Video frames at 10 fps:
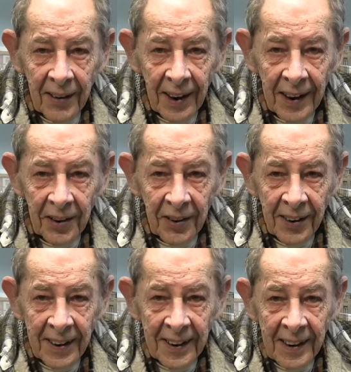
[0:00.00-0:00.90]
to
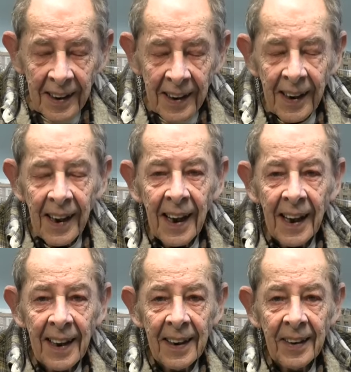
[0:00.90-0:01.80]
Lakeside
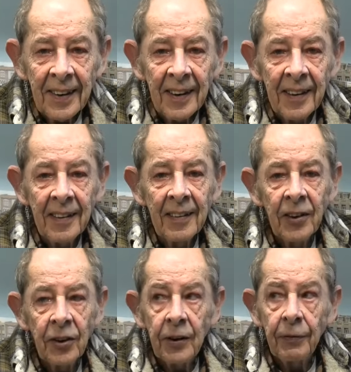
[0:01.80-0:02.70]
and uh,
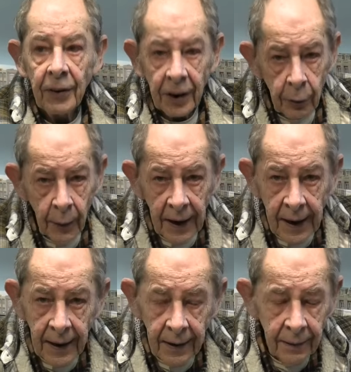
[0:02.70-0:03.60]
just a very quick
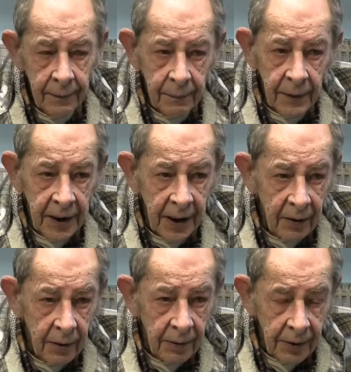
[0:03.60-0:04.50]

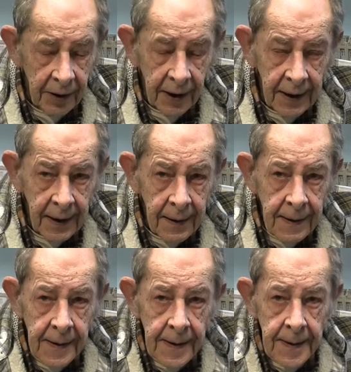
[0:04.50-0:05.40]
video today
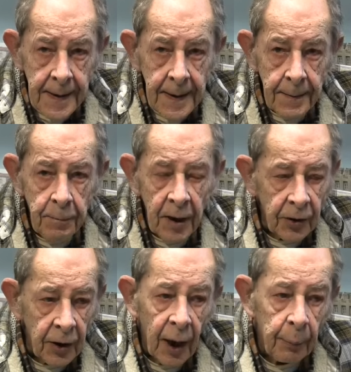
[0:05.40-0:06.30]
um, as
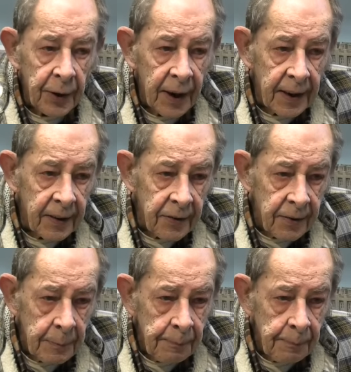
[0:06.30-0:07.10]
an update